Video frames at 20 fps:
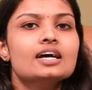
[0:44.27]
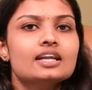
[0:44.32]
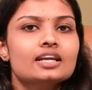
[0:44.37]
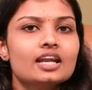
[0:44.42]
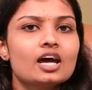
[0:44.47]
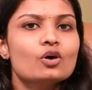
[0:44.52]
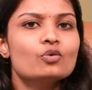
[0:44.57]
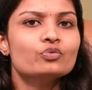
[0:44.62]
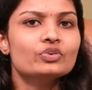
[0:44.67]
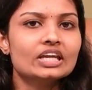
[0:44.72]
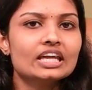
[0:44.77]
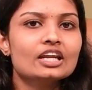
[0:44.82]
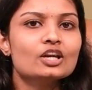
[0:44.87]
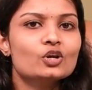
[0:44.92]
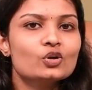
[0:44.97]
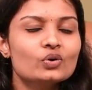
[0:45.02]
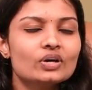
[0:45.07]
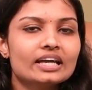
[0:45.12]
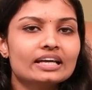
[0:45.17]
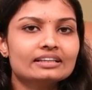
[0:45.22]
Now we can
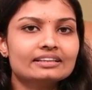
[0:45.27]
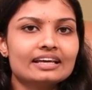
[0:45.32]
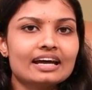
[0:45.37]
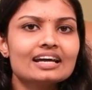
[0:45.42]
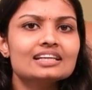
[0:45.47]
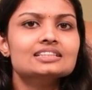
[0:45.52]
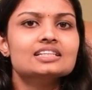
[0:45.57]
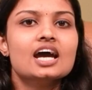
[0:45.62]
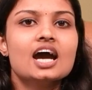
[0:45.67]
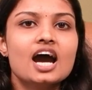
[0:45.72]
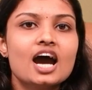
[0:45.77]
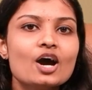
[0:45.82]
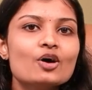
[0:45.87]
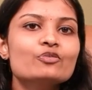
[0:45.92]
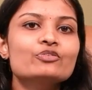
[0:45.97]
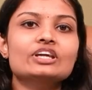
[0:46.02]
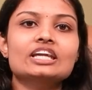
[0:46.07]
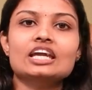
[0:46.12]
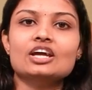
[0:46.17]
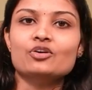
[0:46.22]
look at that, how
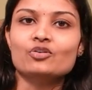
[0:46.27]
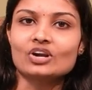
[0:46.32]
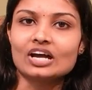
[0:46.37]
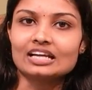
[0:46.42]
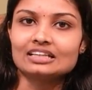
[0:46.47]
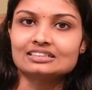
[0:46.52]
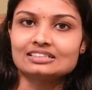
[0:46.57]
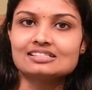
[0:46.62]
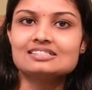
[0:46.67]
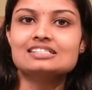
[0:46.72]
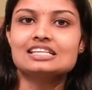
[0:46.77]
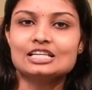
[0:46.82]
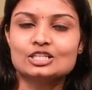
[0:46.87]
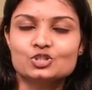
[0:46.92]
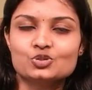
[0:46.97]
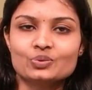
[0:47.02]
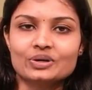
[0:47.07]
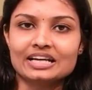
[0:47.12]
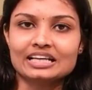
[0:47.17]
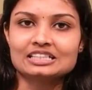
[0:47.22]
we can write this
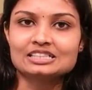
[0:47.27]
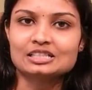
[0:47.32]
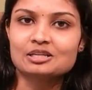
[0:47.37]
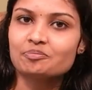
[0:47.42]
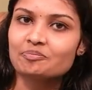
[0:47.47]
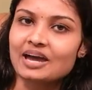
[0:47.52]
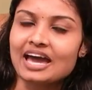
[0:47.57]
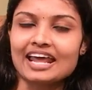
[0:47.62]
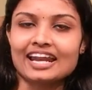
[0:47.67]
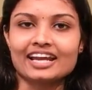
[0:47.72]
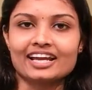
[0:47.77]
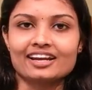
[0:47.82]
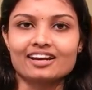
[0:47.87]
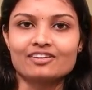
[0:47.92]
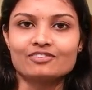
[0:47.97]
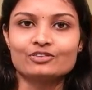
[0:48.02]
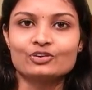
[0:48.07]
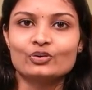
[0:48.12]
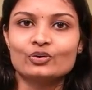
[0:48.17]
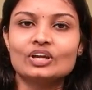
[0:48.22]
introductory
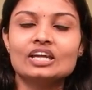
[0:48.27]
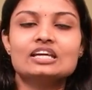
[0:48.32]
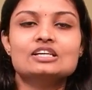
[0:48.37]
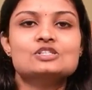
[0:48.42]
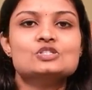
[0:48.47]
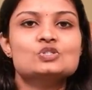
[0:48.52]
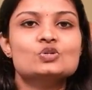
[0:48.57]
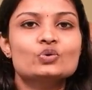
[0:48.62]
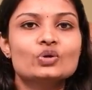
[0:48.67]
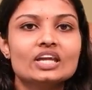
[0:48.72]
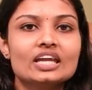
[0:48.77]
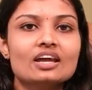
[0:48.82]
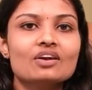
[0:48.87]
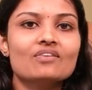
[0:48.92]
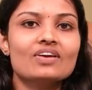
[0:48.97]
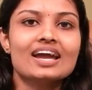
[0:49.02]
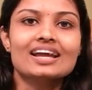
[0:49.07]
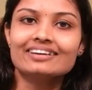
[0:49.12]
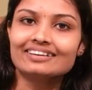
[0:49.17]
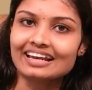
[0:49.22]
paragraph. Okay, so we can
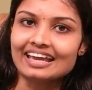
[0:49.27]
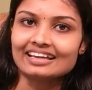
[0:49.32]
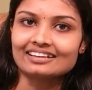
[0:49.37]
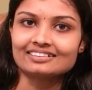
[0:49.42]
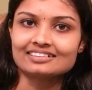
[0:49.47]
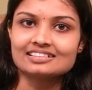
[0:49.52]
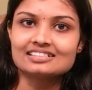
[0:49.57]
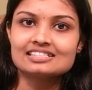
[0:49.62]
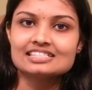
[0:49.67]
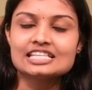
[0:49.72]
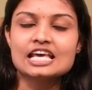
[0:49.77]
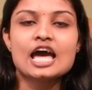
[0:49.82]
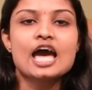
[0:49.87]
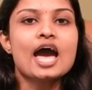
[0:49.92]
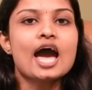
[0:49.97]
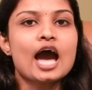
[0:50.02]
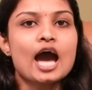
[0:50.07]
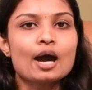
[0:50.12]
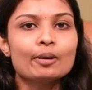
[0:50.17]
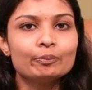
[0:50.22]
write like this:
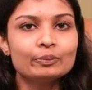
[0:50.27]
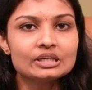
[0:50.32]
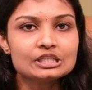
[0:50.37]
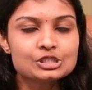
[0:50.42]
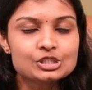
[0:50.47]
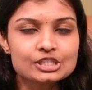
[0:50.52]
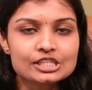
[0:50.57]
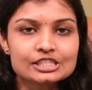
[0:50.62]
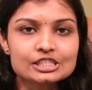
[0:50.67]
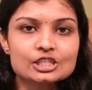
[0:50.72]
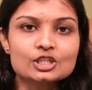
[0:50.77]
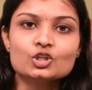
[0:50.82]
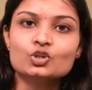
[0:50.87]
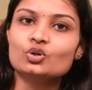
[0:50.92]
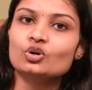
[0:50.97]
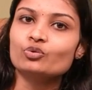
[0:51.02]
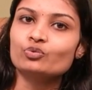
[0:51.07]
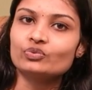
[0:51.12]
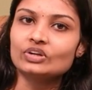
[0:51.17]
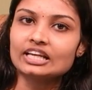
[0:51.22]
appreciating
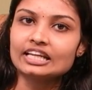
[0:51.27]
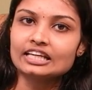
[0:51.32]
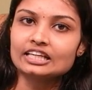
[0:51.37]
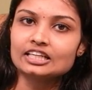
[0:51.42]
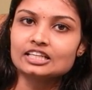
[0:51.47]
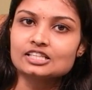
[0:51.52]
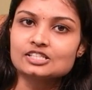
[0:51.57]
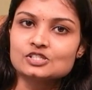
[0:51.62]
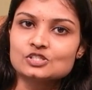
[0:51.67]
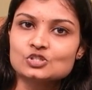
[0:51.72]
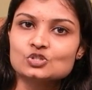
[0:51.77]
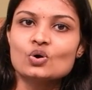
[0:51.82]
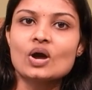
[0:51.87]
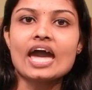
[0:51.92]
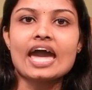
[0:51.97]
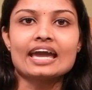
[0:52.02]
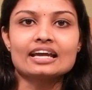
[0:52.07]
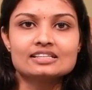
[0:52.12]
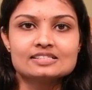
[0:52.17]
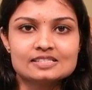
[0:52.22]
your willingness to
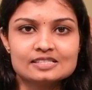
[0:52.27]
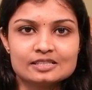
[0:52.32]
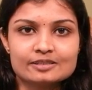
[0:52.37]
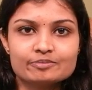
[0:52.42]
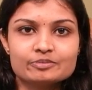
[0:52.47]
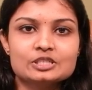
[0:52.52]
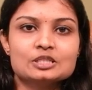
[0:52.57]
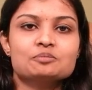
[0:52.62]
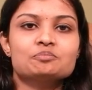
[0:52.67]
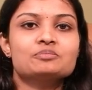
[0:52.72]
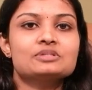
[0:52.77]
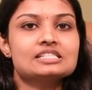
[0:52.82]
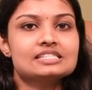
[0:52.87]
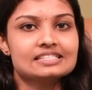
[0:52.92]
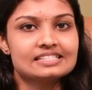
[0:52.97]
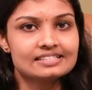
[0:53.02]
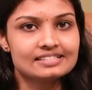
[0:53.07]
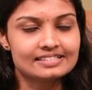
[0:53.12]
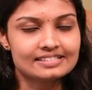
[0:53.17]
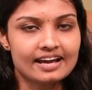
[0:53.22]
accept
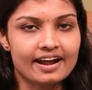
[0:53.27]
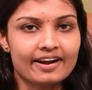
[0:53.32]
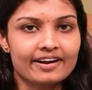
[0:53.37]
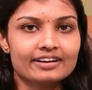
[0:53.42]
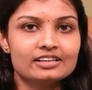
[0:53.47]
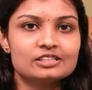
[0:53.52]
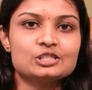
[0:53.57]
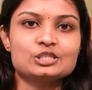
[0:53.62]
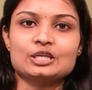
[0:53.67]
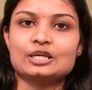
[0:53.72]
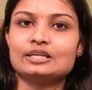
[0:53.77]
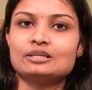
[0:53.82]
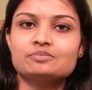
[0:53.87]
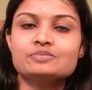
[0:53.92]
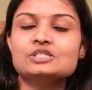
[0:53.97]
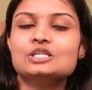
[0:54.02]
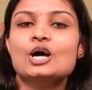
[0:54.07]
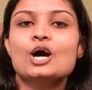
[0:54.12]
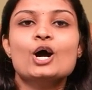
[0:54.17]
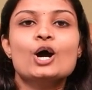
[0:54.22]
Mrs. Sarah
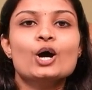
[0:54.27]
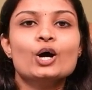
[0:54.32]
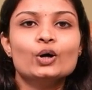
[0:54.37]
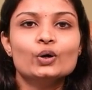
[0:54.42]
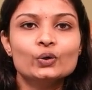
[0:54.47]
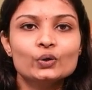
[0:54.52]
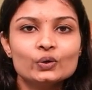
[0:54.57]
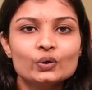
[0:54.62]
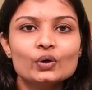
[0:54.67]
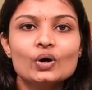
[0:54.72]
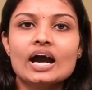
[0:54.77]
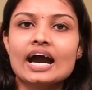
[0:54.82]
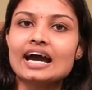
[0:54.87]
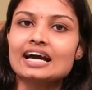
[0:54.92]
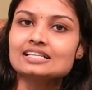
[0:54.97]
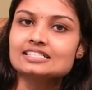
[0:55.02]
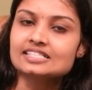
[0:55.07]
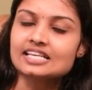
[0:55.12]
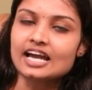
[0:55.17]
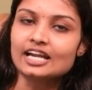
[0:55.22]
James, who
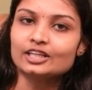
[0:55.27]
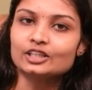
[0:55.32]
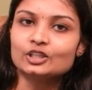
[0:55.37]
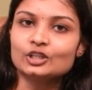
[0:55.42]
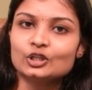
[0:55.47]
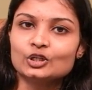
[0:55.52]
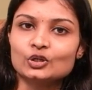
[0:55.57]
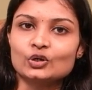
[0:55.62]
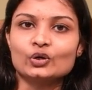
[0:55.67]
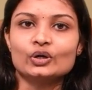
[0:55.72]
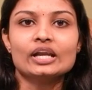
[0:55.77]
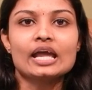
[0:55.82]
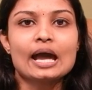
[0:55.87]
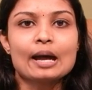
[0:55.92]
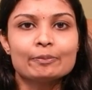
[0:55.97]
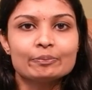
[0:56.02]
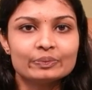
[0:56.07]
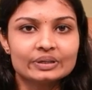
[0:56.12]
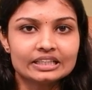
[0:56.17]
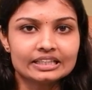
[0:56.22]
has undergone
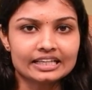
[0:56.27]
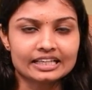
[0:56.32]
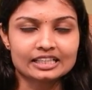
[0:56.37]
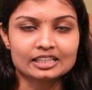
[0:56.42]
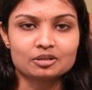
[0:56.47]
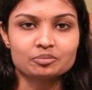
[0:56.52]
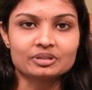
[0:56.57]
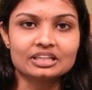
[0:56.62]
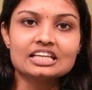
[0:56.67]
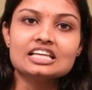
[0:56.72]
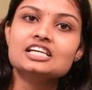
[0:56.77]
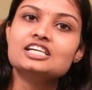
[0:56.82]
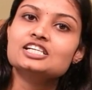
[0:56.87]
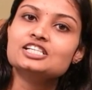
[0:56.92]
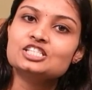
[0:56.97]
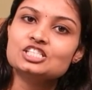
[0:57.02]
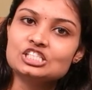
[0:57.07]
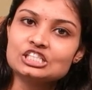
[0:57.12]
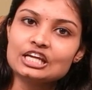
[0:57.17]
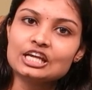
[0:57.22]
appendectomy,
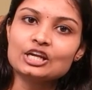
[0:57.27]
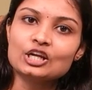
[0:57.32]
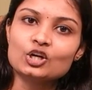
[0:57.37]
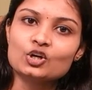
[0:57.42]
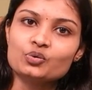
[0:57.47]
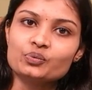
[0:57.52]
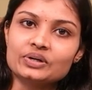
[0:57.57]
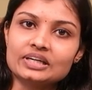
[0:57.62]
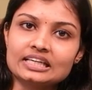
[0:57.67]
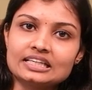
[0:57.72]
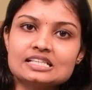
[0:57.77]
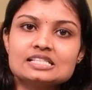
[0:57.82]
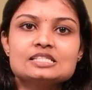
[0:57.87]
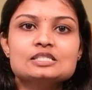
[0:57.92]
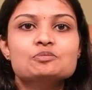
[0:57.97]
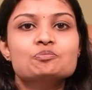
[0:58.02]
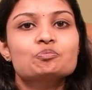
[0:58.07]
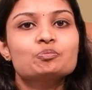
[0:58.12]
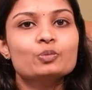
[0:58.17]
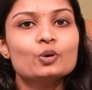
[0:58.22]
she
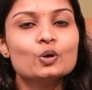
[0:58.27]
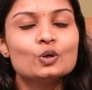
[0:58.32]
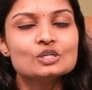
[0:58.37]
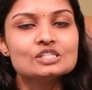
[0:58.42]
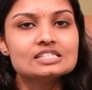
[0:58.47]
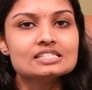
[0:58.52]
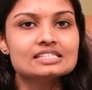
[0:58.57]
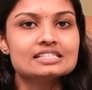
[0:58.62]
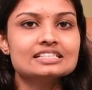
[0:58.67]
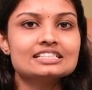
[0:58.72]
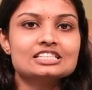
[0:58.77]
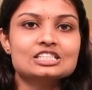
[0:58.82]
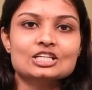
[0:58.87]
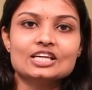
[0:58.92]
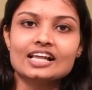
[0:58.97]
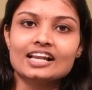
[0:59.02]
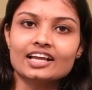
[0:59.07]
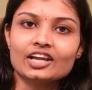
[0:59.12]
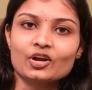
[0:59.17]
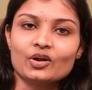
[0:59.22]
requires
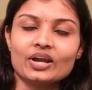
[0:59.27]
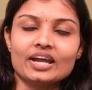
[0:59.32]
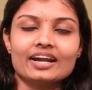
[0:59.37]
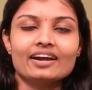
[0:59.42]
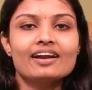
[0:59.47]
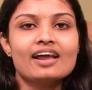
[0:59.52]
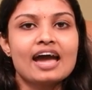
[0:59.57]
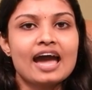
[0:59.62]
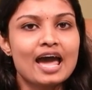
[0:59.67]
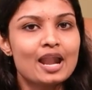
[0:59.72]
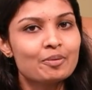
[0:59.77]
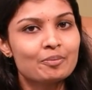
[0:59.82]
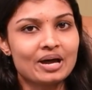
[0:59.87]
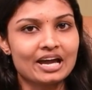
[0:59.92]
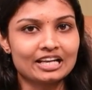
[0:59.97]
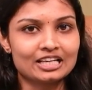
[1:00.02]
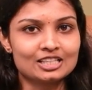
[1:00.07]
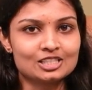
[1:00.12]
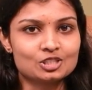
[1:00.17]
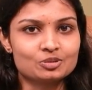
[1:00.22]
post-surgical care and
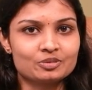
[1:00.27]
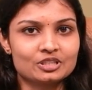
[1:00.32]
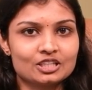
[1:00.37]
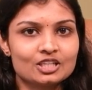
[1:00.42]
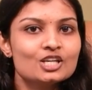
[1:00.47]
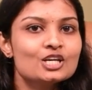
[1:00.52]
management.